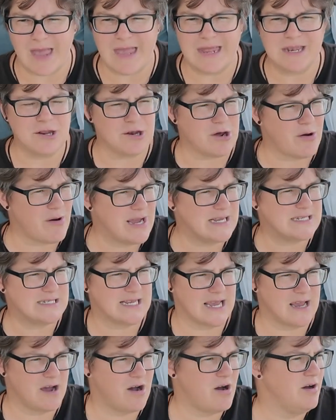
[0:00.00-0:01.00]
And you know, I
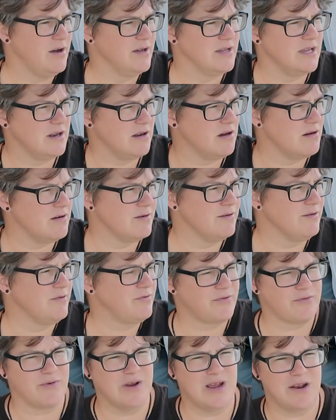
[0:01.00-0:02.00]
say, oh, you know,
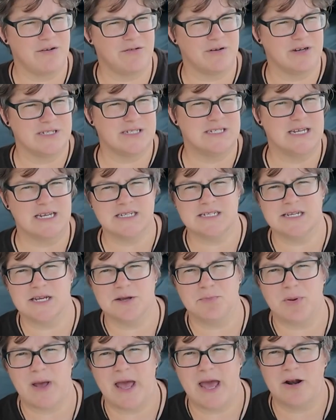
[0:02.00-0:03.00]

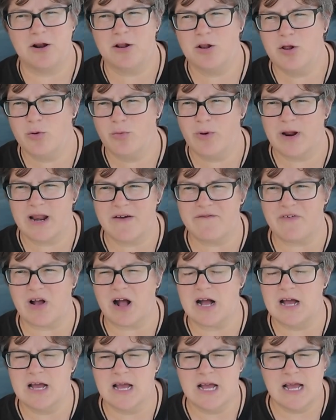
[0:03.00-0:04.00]
360 a panel or
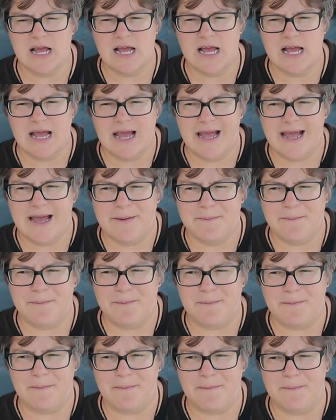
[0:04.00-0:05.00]
whatever.
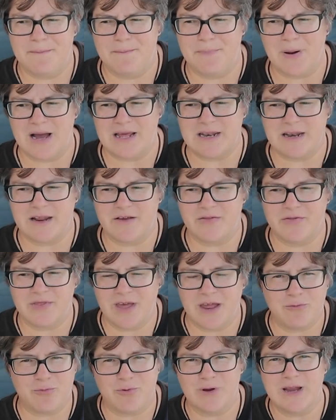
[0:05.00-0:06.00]
But
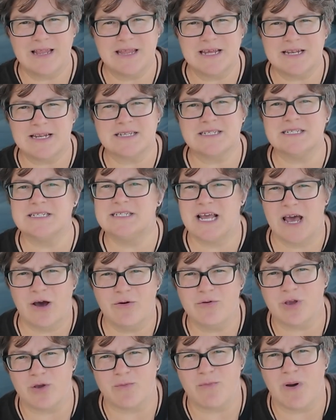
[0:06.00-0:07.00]
that really doesn't
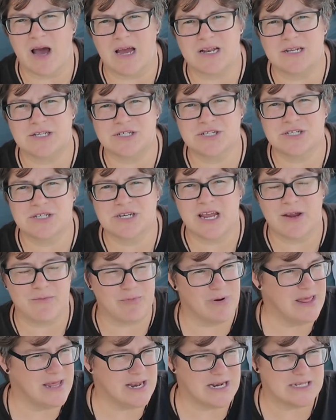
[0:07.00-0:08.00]
tell you much. It
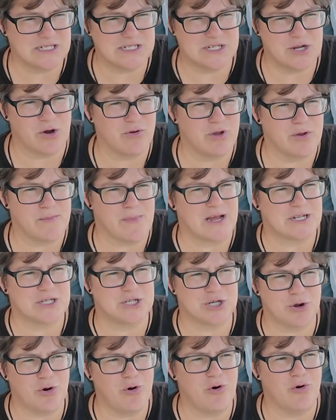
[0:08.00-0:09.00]
really doesn't tell you
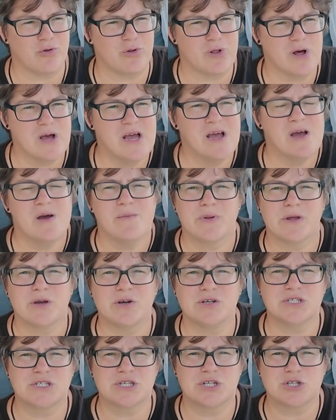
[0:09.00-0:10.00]
much at all
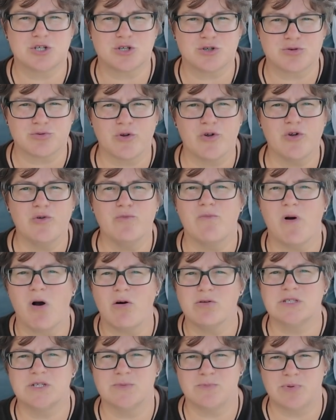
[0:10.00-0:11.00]
because the true
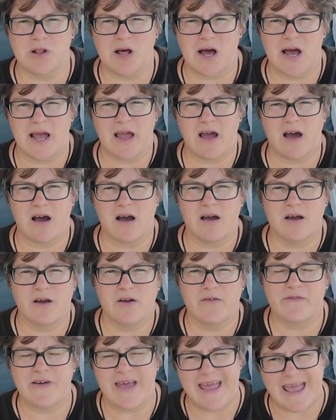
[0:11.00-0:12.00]
multiplier
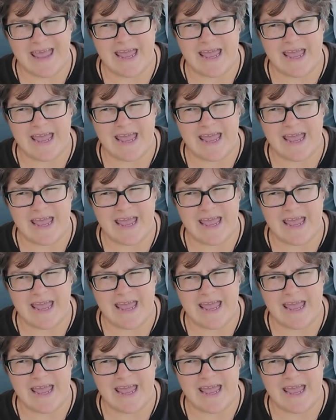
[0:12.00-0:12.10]
for